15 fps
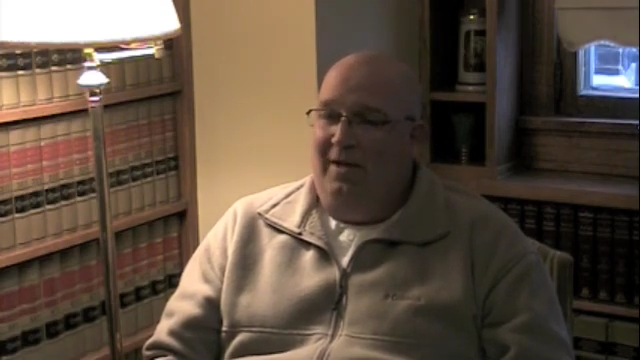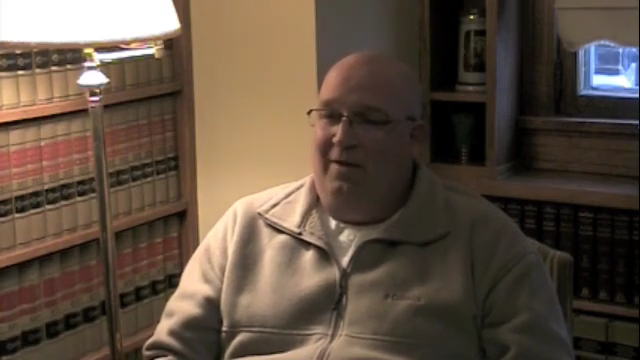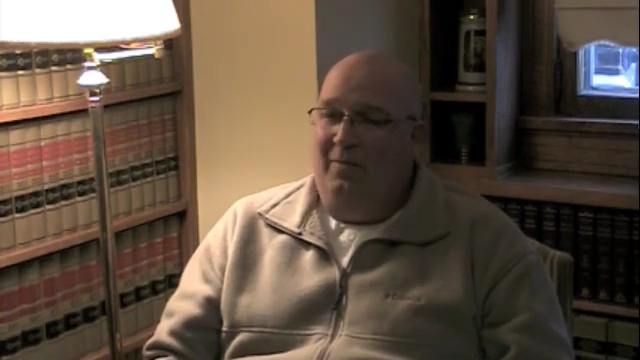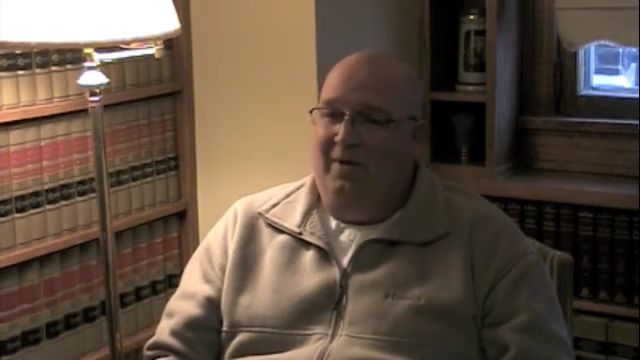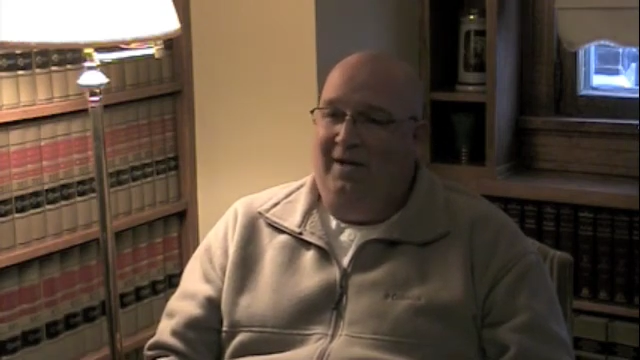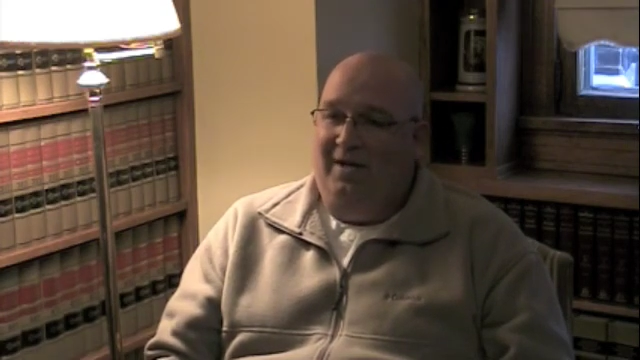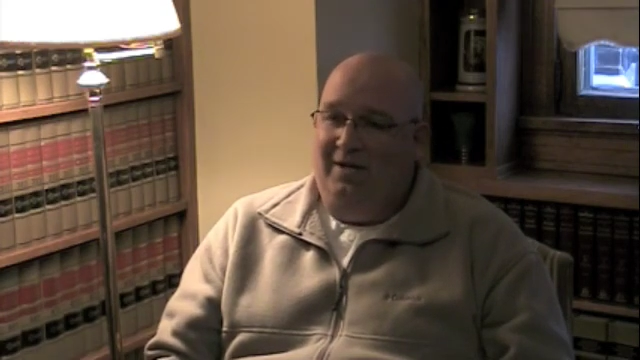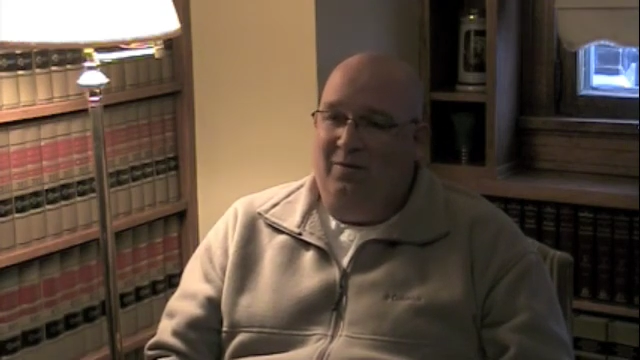and
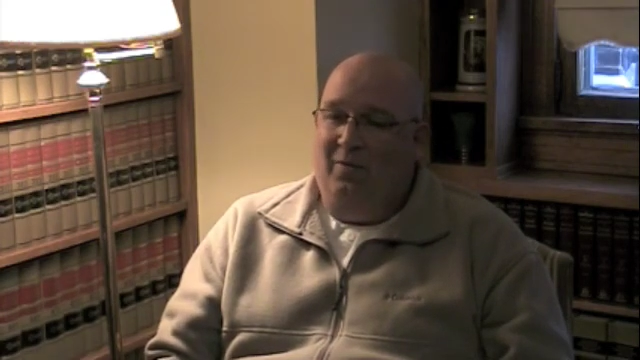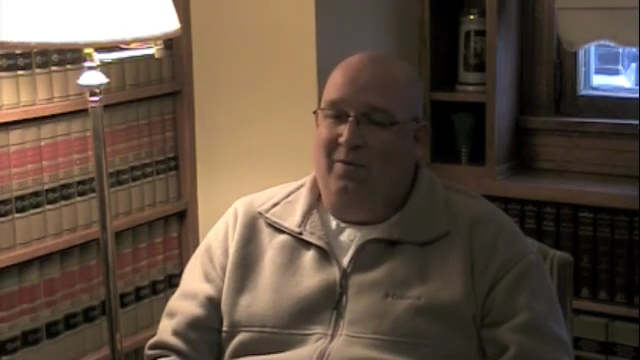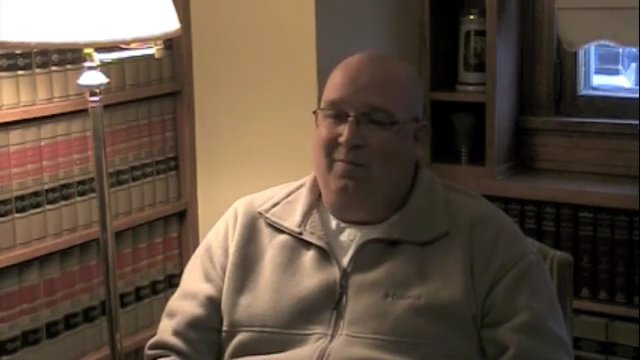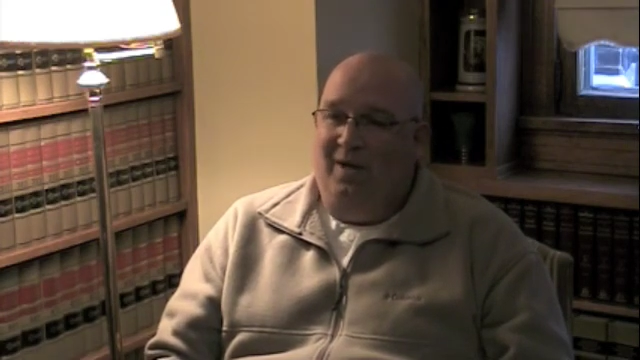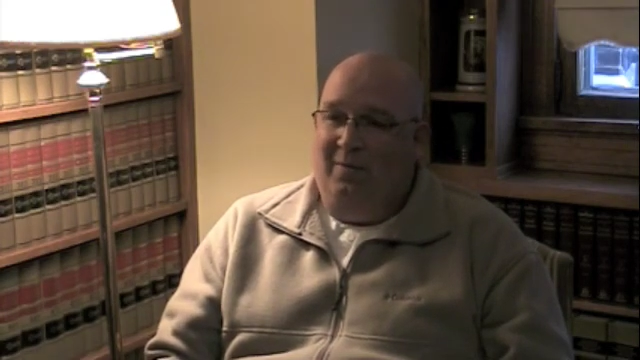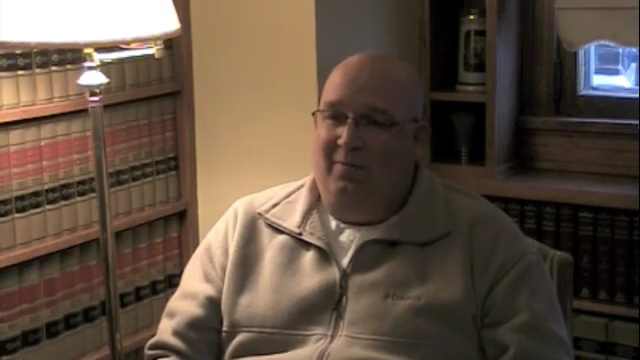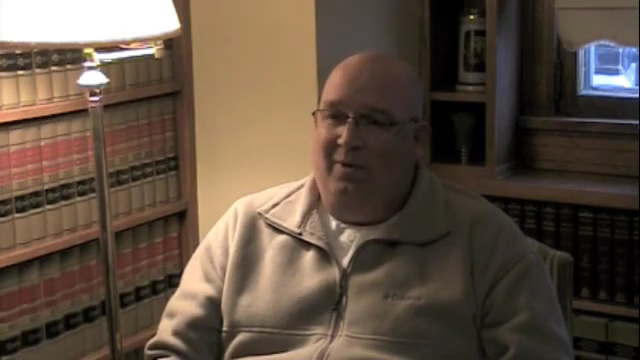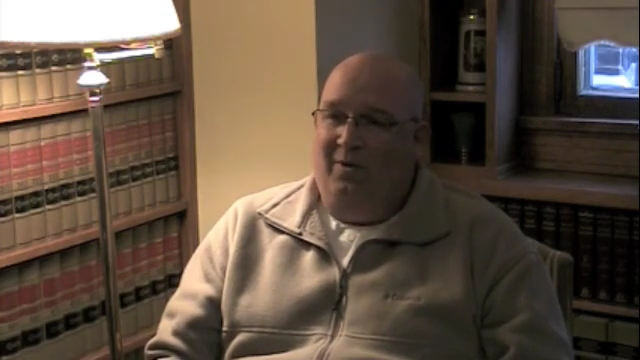we need to
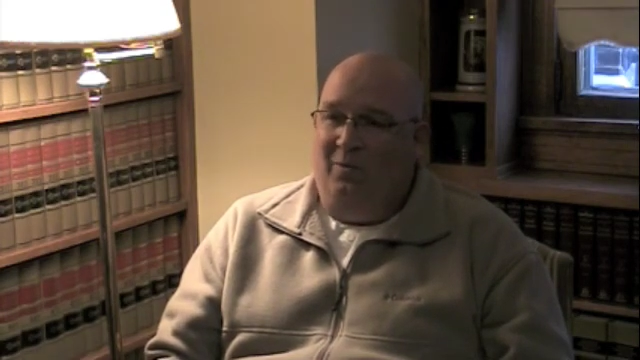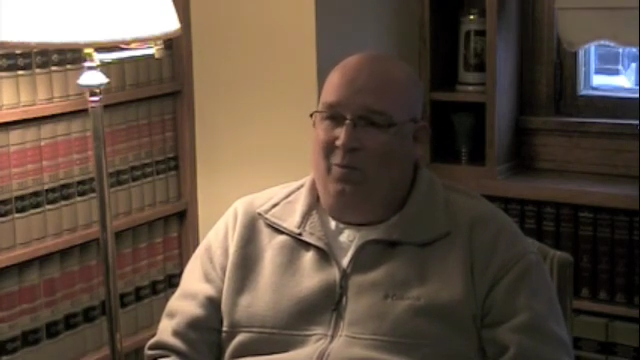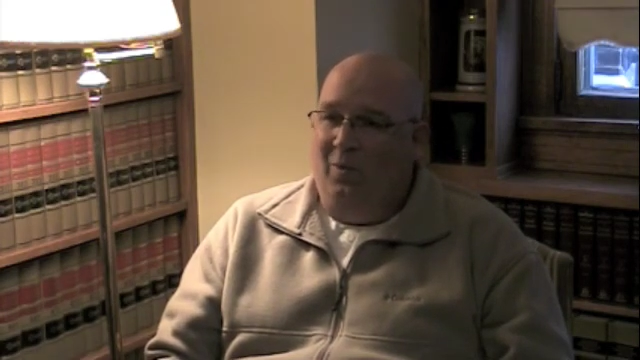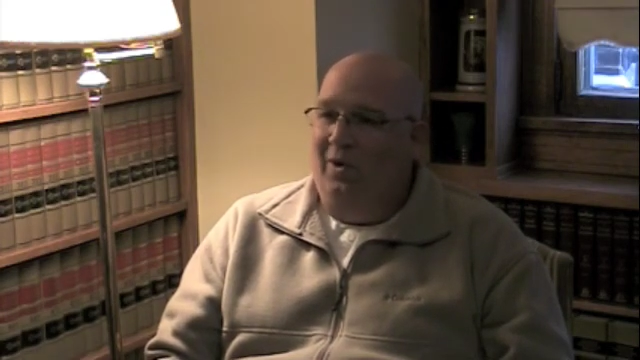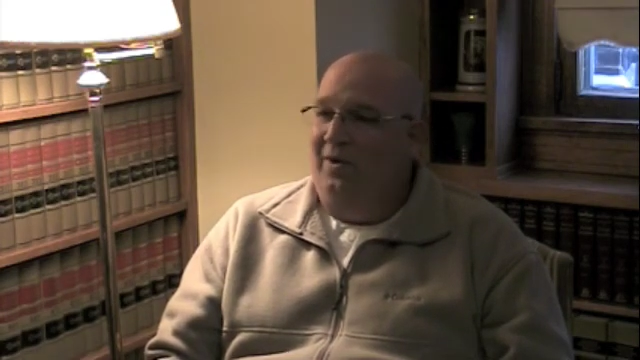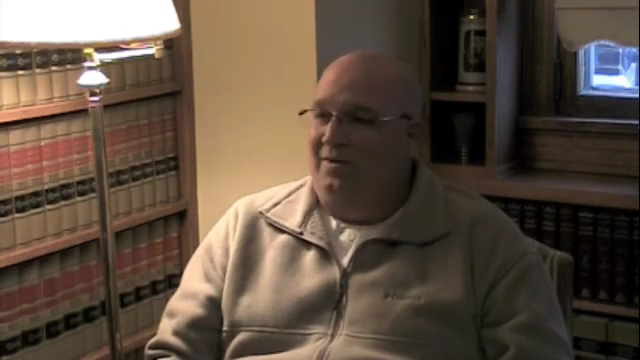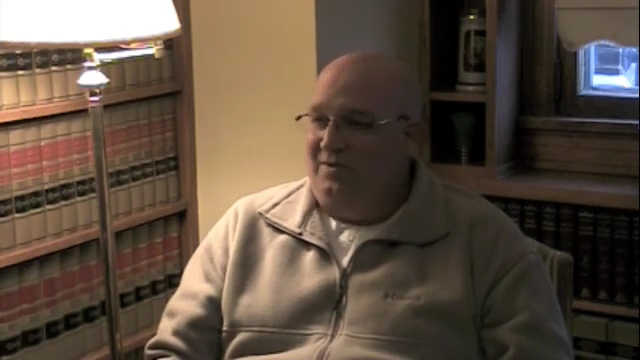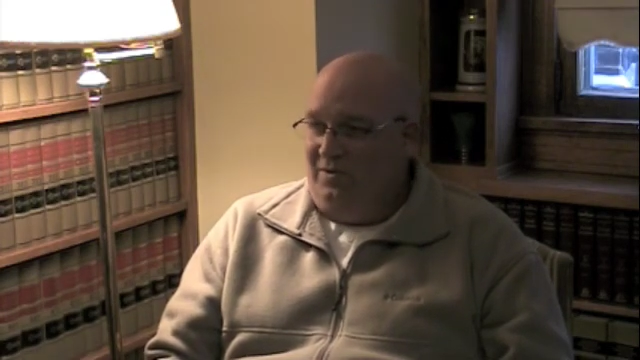remember
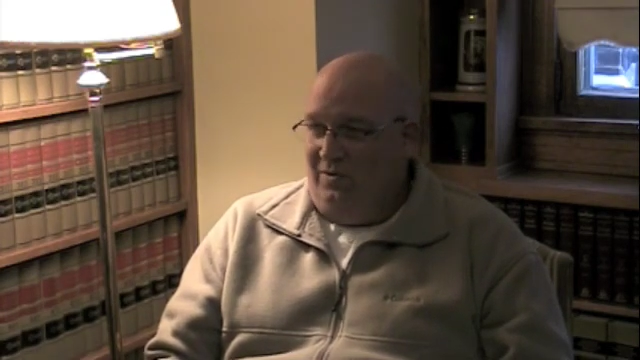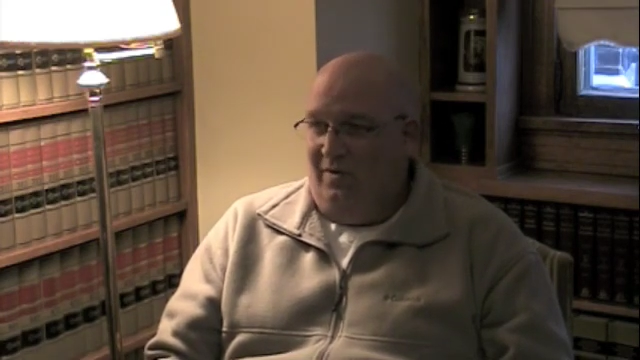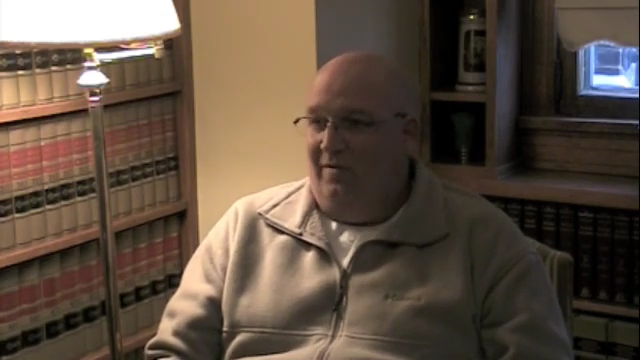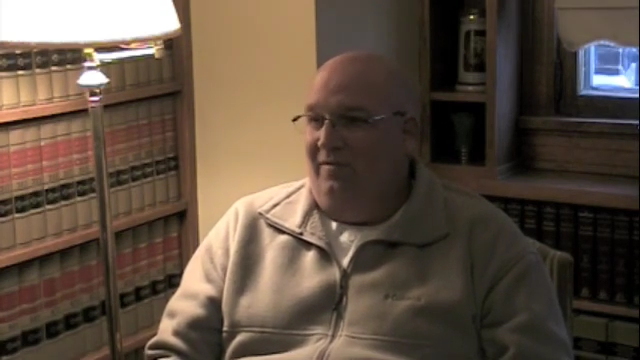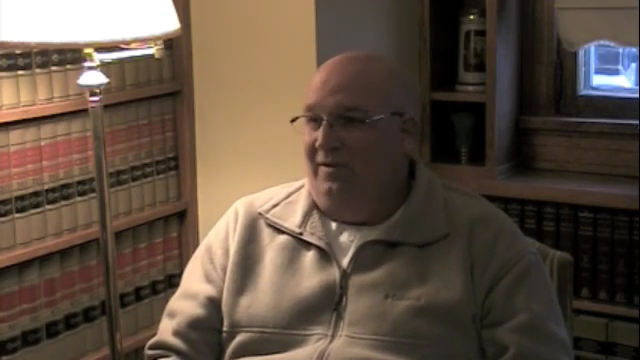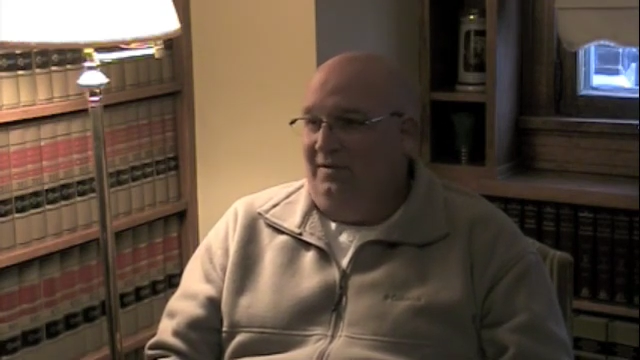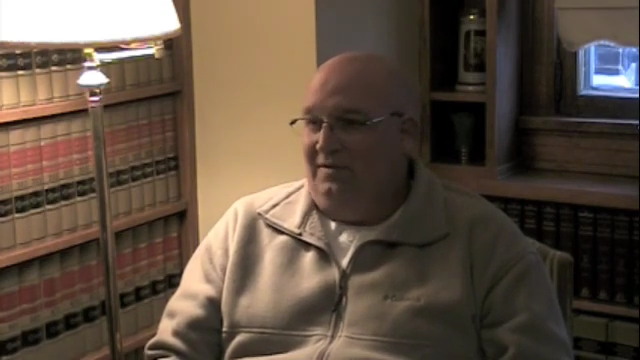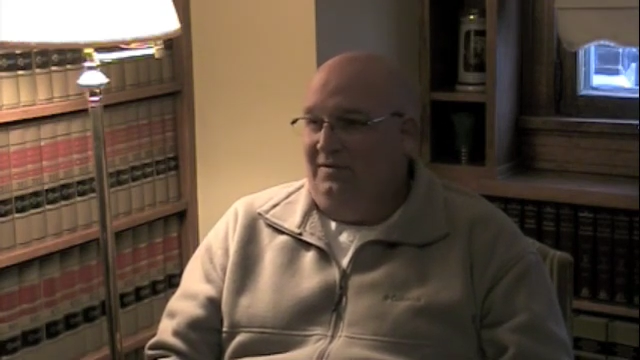we're a
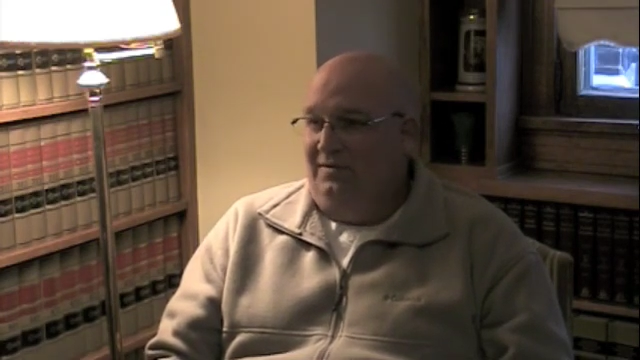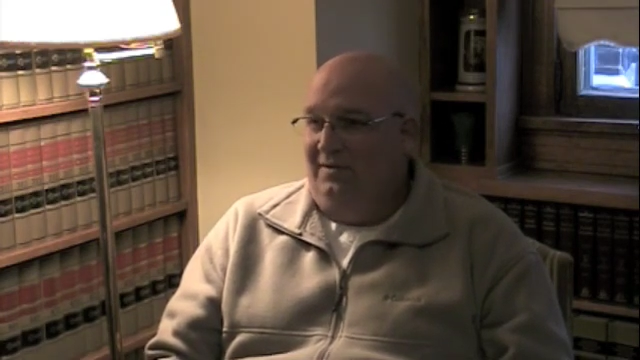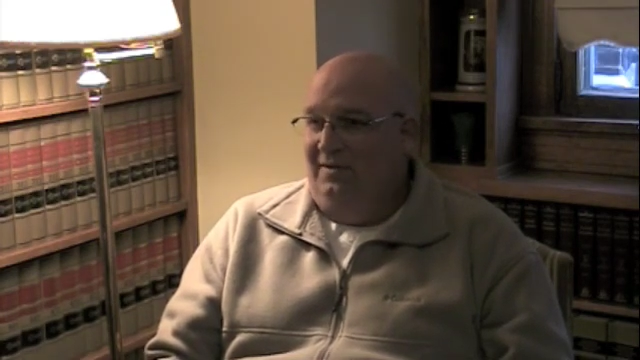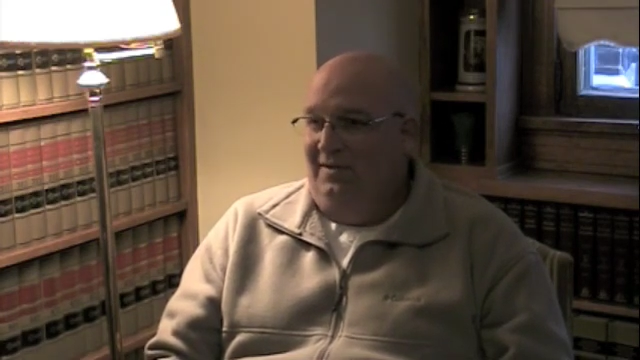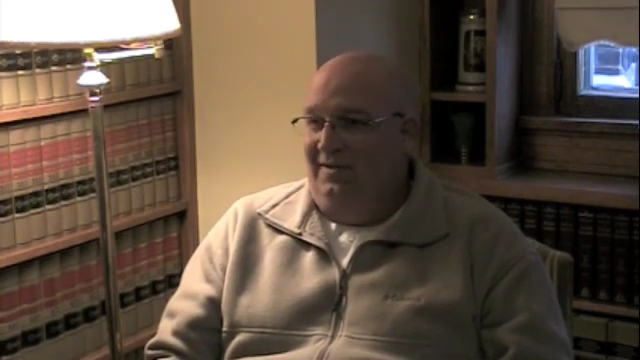service.